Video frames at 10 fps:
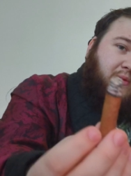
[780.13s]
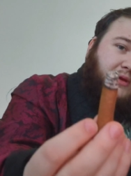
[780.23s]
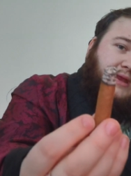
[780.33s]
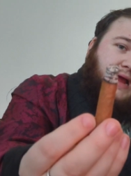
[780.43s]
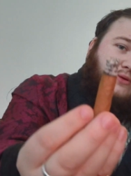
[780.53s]

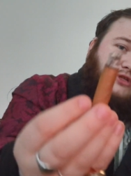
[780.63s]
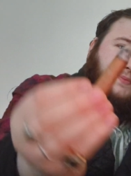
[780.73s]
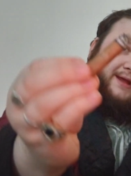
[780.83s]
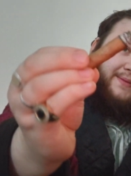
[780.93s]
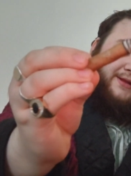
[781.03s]
we're down
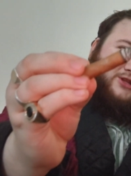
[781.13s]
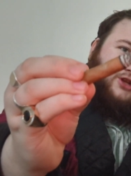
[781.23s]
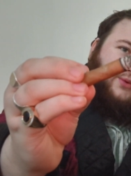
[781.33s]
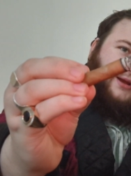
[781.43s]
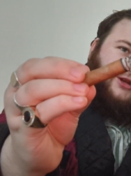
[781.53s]
to maybe
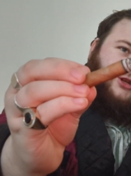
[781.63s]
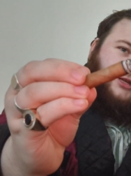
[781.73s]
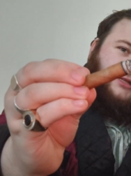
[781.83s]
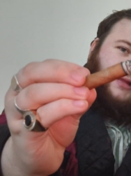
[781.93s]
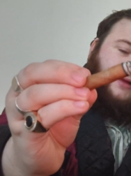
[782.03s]
2
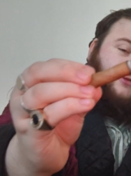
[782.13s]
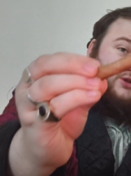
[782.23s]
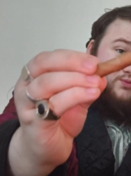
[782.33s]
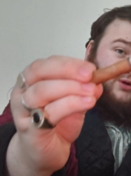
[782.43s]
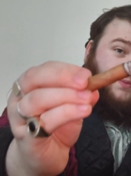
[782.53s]
inches left,
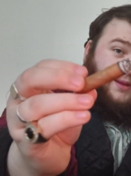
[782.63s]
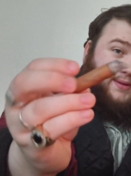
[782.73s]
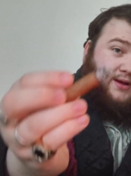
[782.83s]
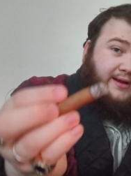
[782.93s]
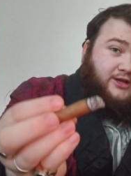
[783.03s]
so probably
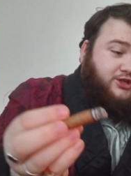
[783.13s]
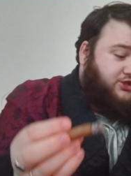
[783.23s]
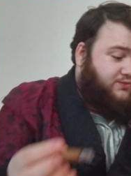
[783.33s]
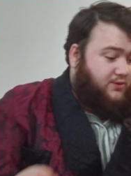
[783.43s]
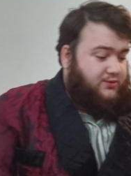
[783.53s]
about an inch
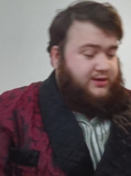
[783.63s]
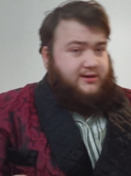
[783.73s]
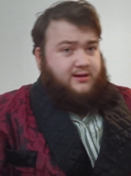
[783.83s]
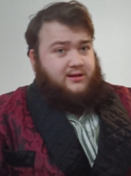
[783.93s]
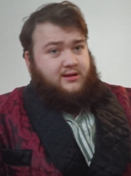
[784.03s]
of smoking.